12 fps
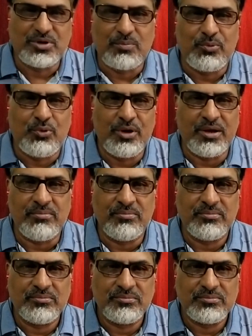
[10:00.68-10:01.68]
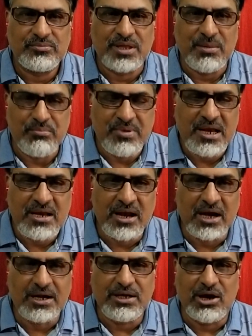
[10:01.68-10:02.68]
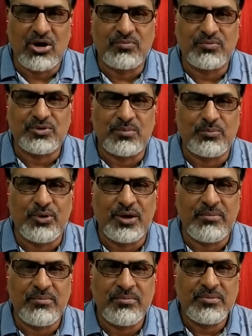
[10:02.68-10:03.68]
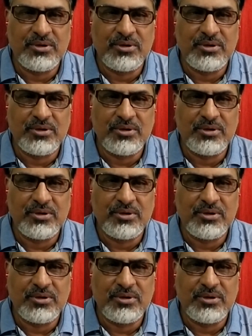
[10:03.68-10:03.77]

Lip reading: the poem, the main idea of the poem.